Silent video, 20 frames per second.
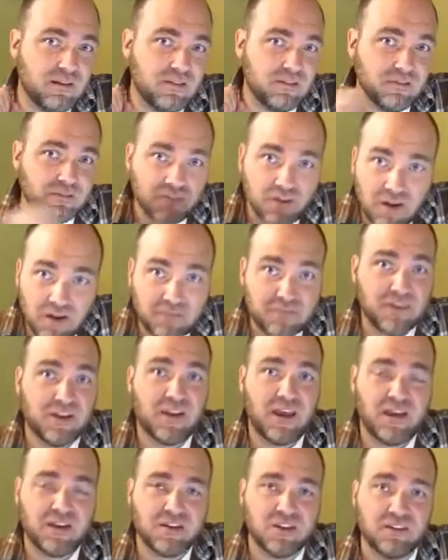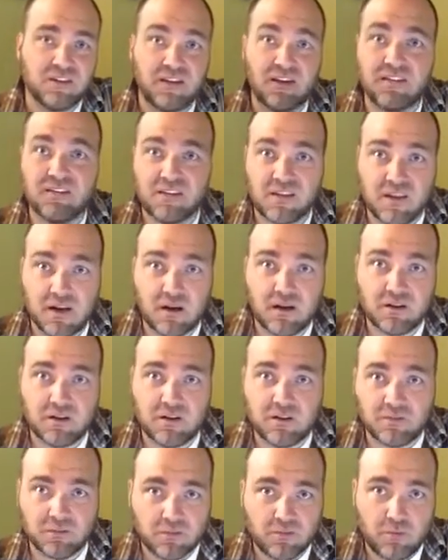there's a lot of connections, and it's a young
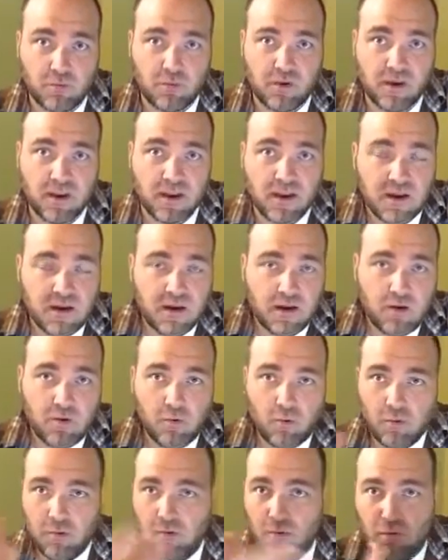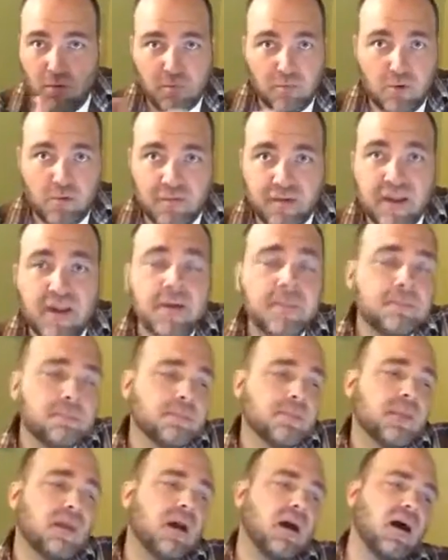adult story or movie.
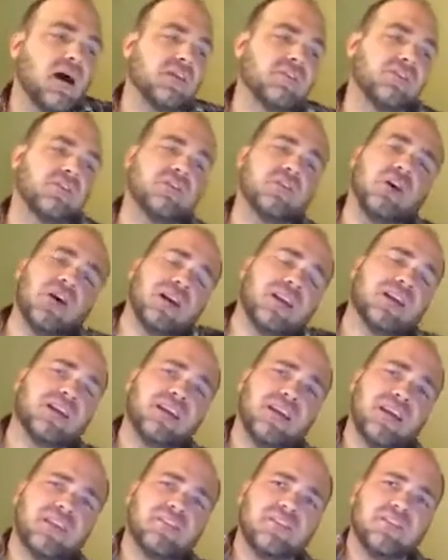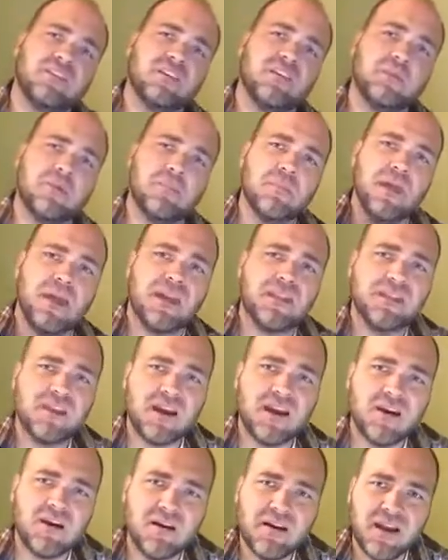So there's a lot of connections that can be made
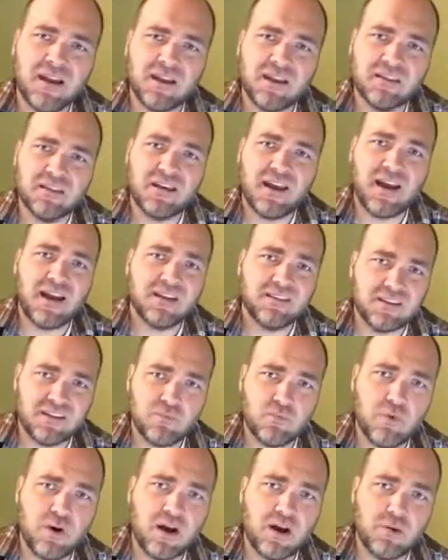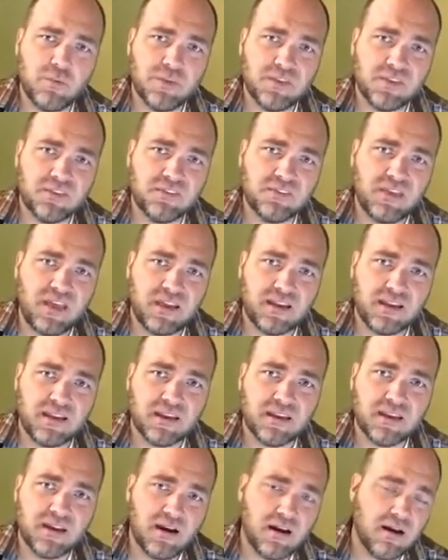there, and it ties in well with the
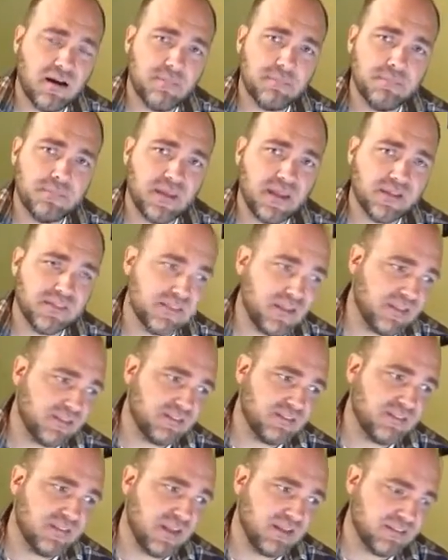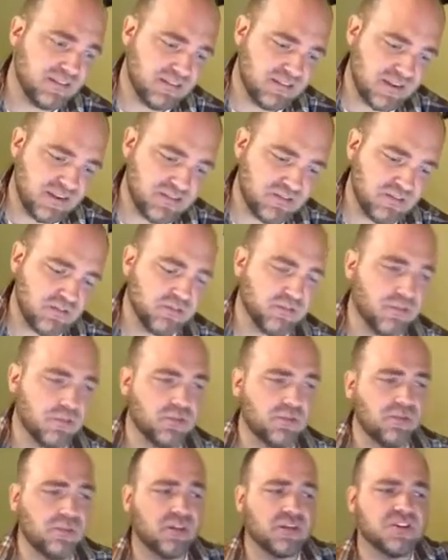setting, and that's intentional. So
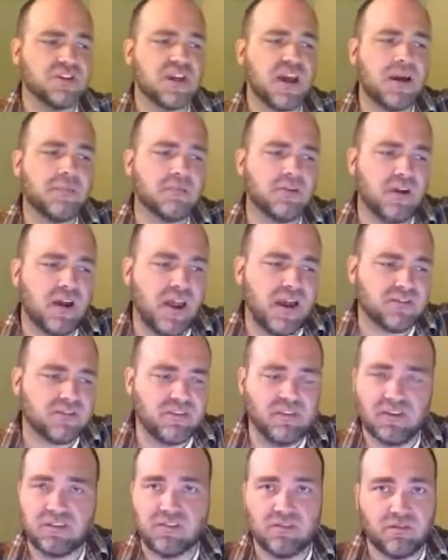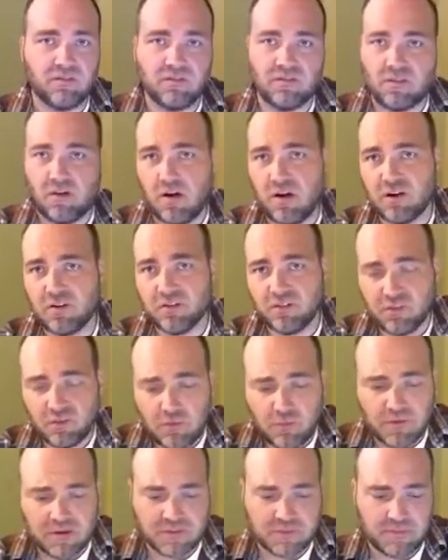the chapter actually doesn't talk
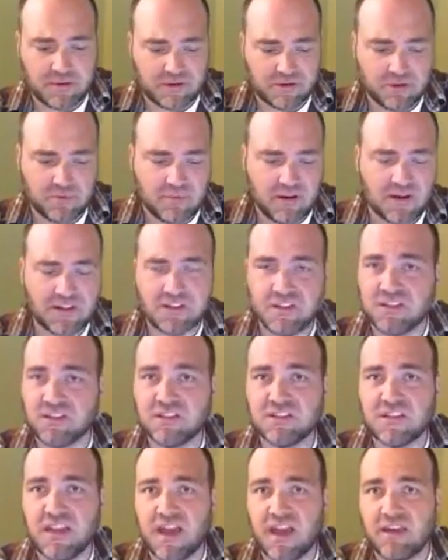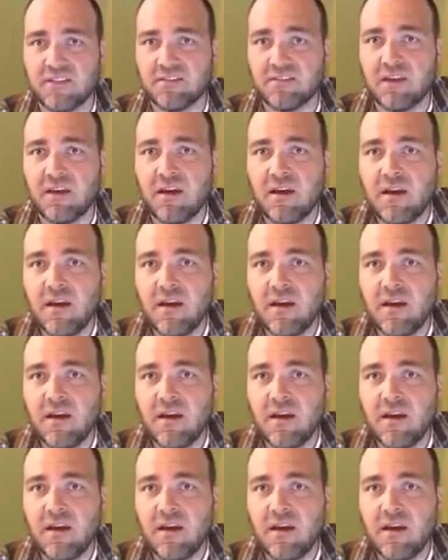too much about Jumanji. It just has